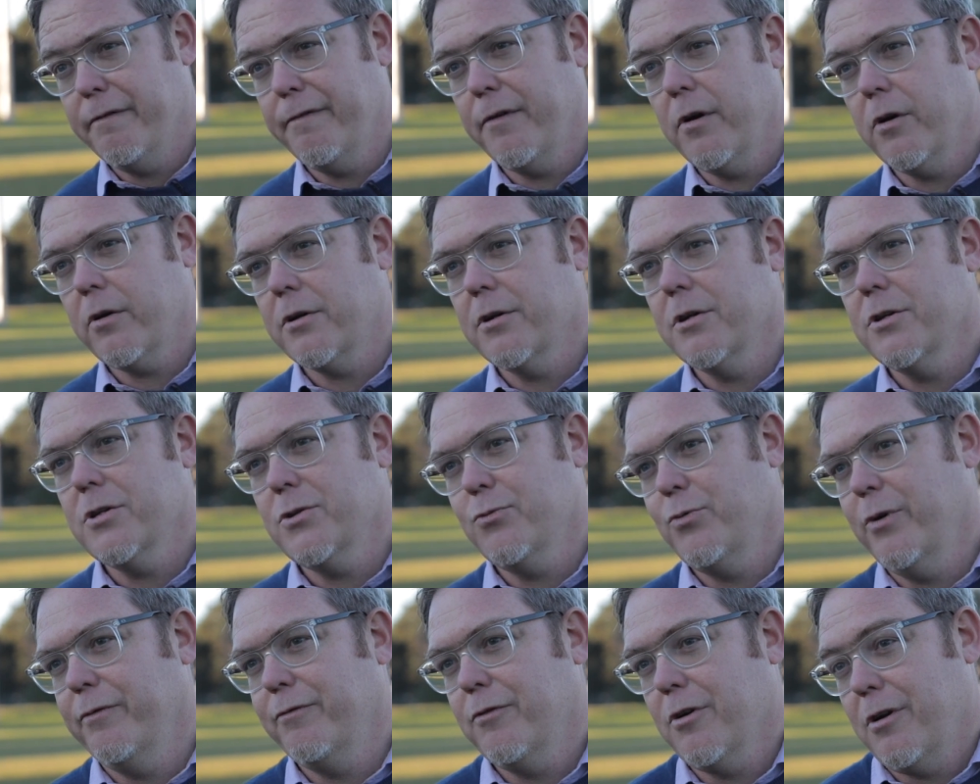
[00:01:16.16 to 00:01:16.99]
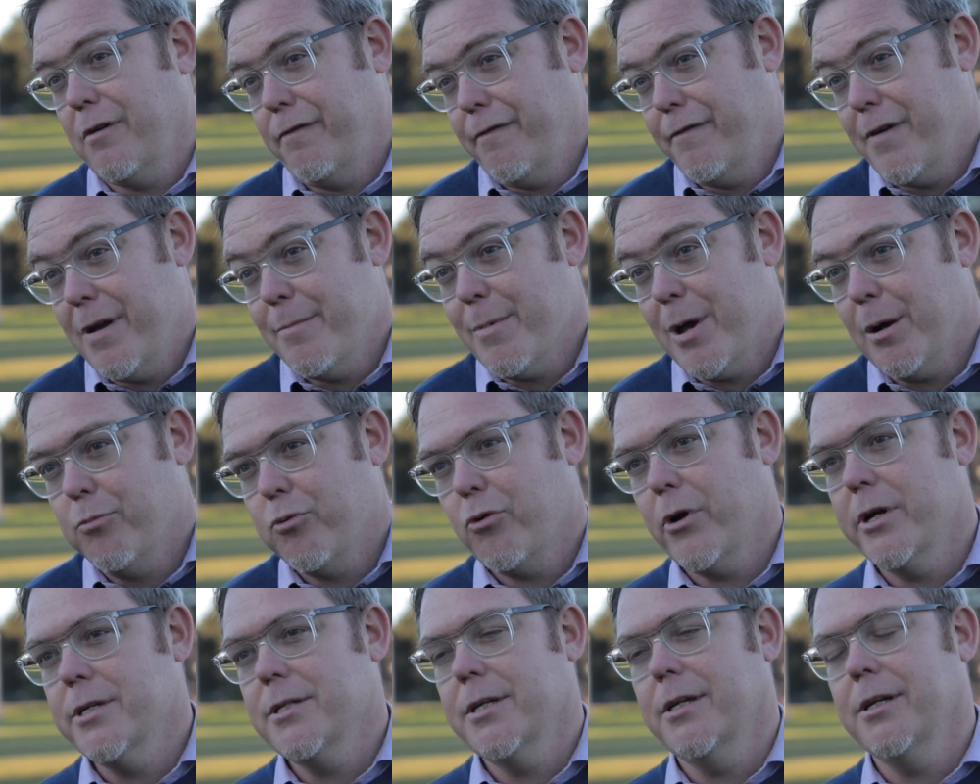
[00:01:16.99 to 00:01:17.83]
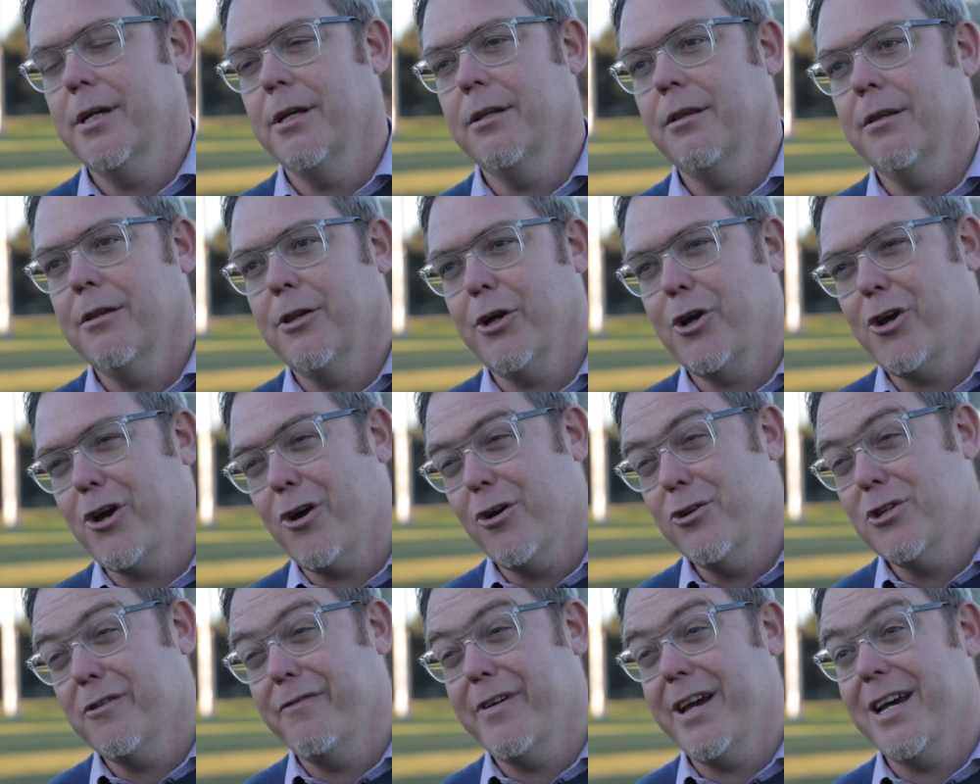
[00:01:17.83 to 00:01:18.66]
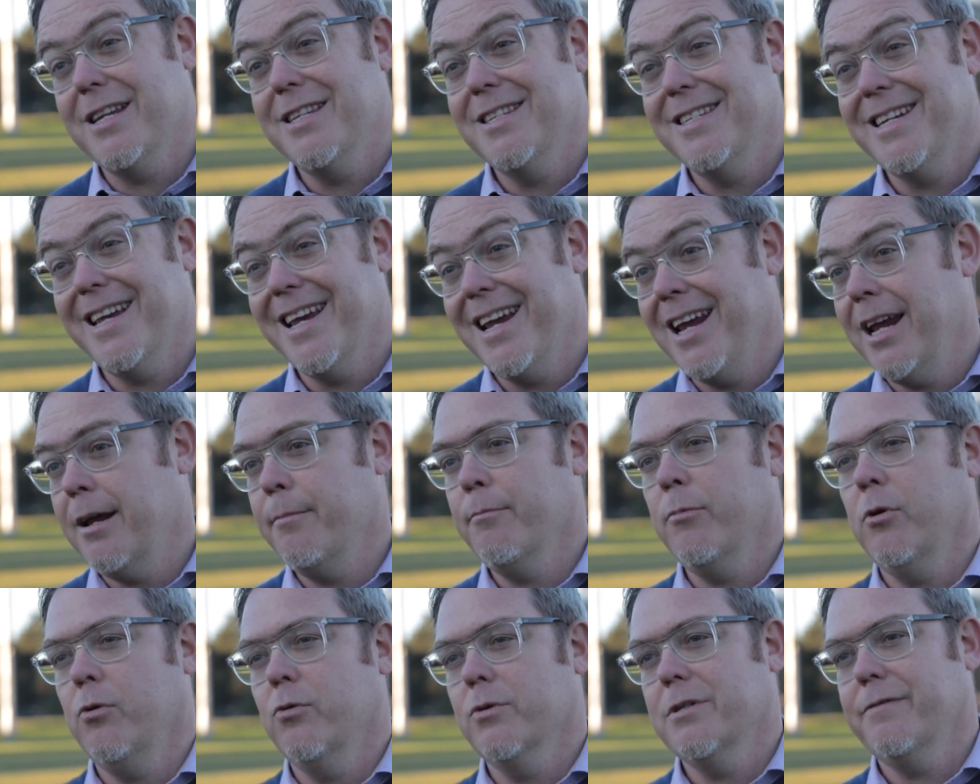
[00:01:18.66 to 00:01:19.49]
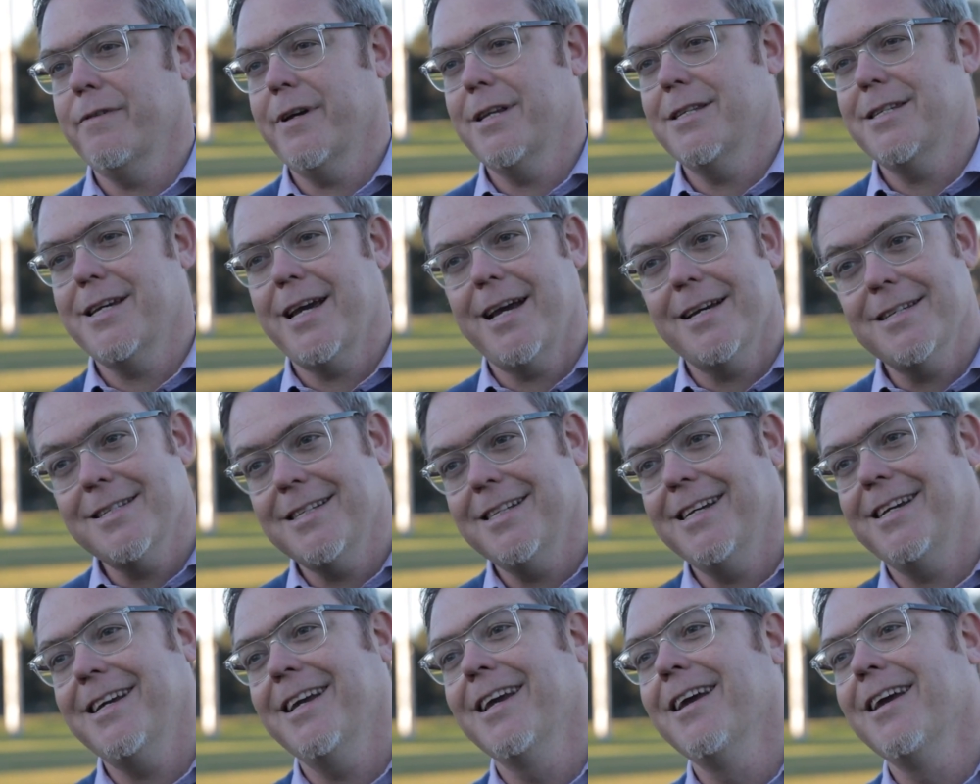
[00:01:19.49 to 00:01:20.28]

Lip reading: focus. We've got a female president. The coach of our team, who was fantastic,